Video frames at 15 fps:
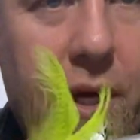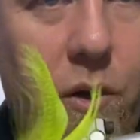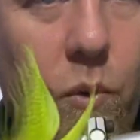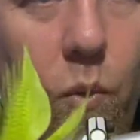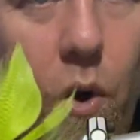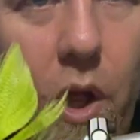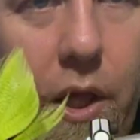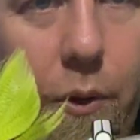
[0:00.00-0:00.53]
a
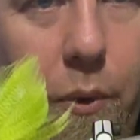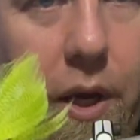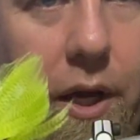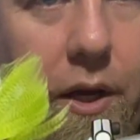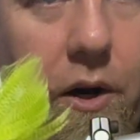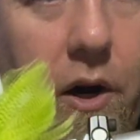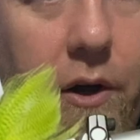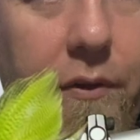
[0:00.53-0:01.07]
wally
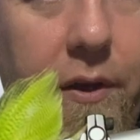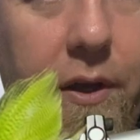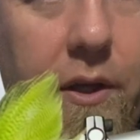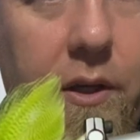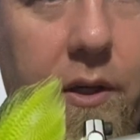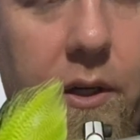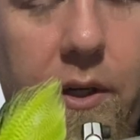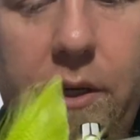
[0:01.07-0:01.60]
wing on
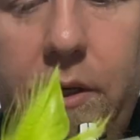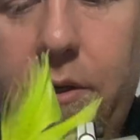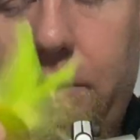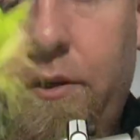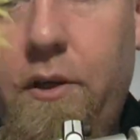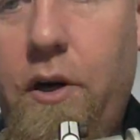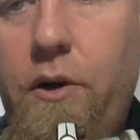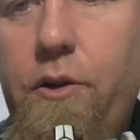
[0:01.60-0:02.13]

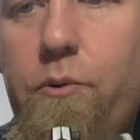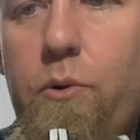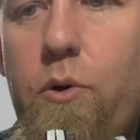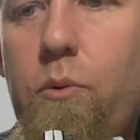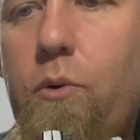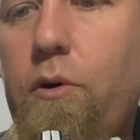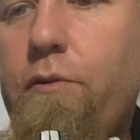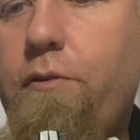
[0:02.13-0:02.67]
the
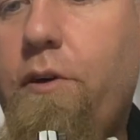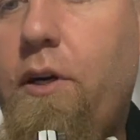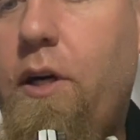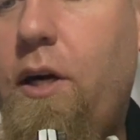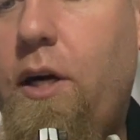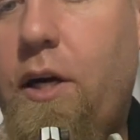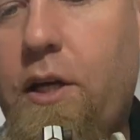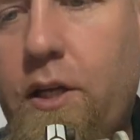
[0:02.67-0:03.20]
Royal Wolf.
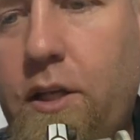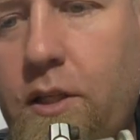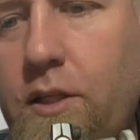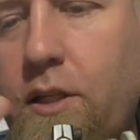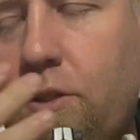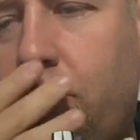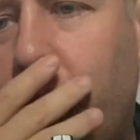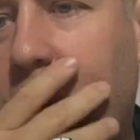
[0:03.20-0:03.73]

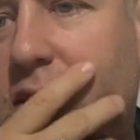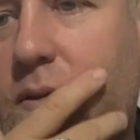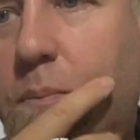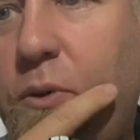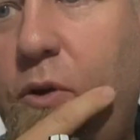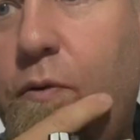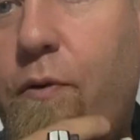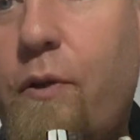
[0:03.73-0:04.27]
It makes a
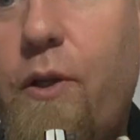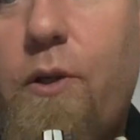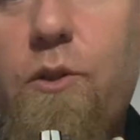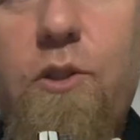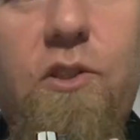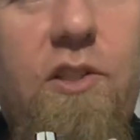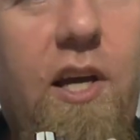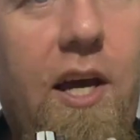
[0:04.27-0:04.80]
beautiful little
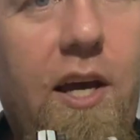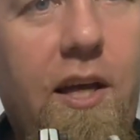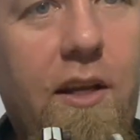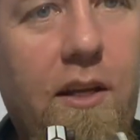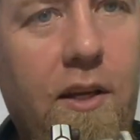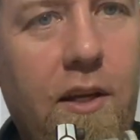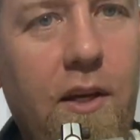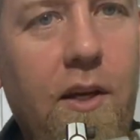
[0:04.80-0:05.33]

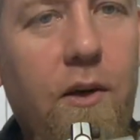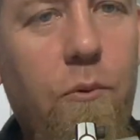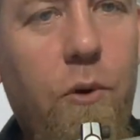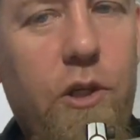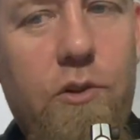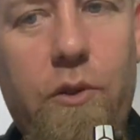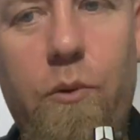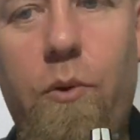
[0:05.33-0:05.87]
design,
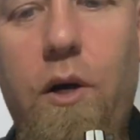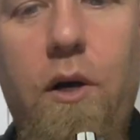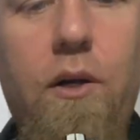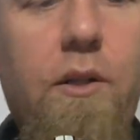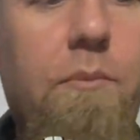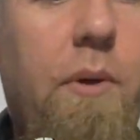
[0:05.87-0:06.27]
works really well. And my